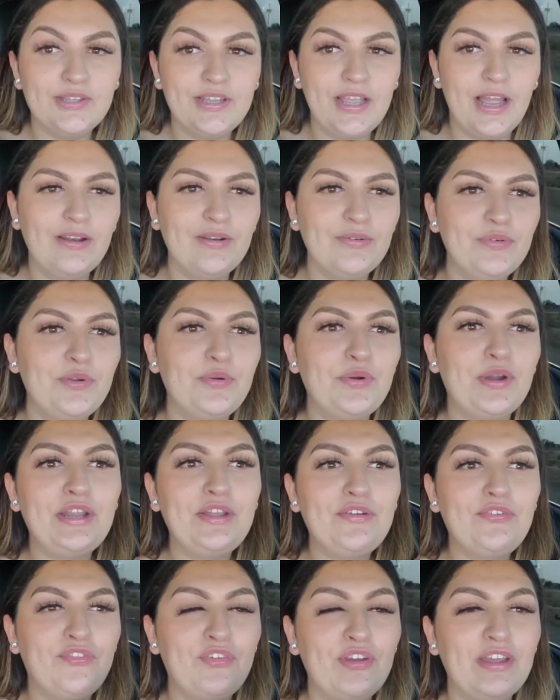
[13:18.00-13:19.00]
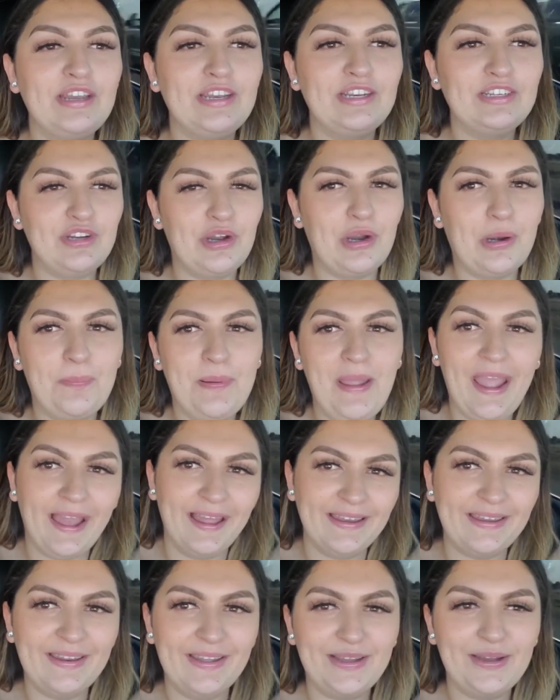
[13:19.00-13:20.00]
We already finished our
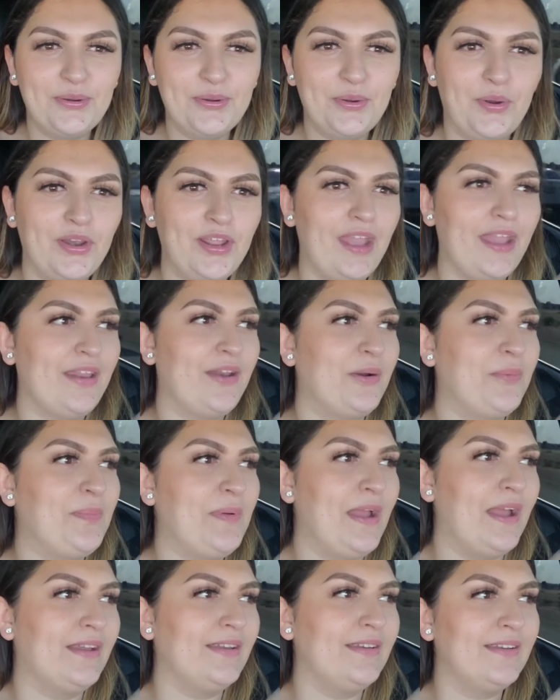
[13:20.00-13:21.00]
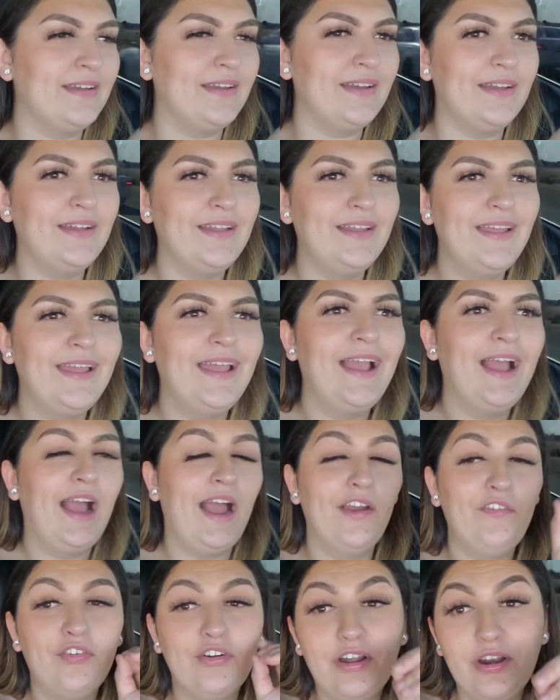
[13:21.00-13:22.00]
Panda. We already ate our Panda.
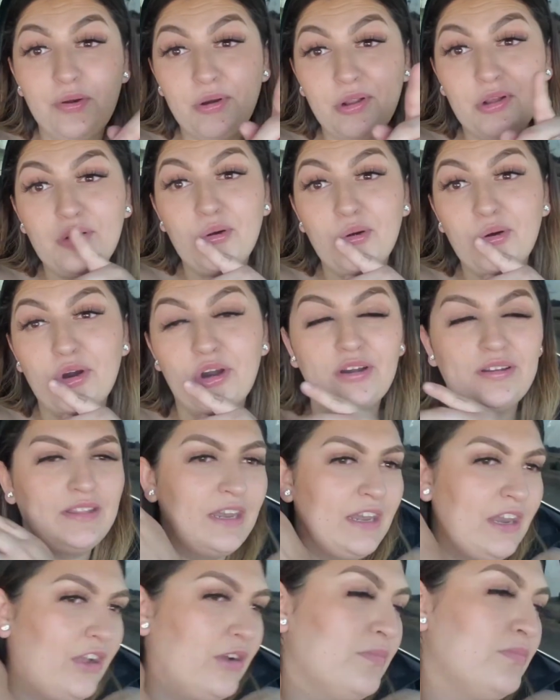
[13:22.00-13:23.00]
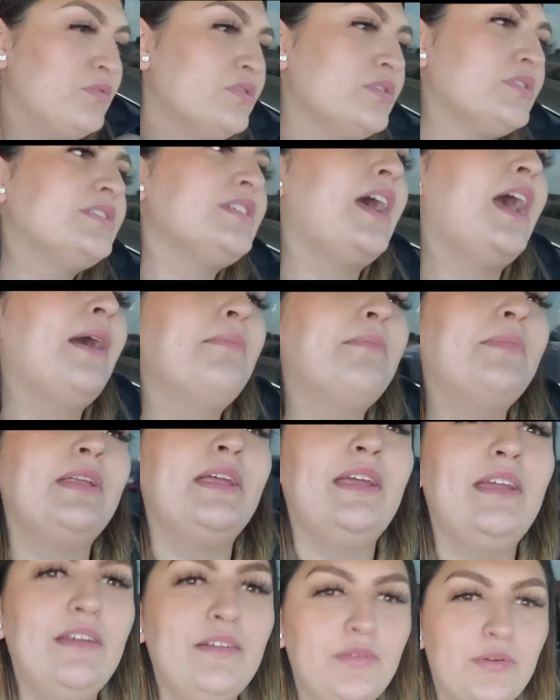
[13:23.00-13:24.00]
I forgot to record. Teníamos
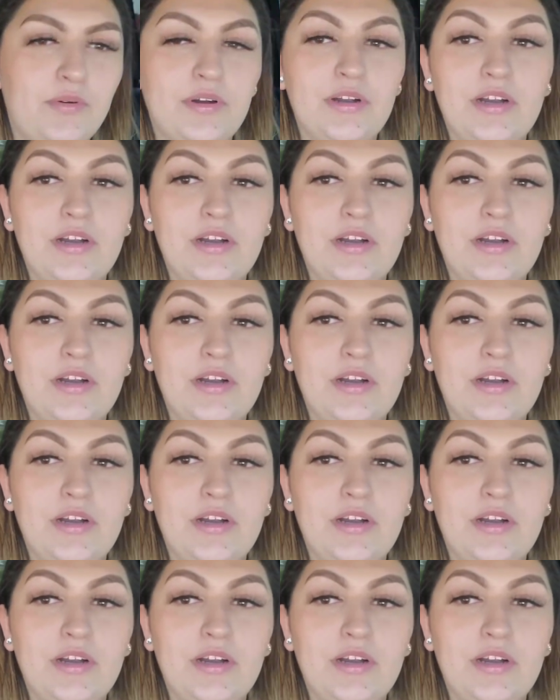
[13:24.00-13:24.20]
hambre. We were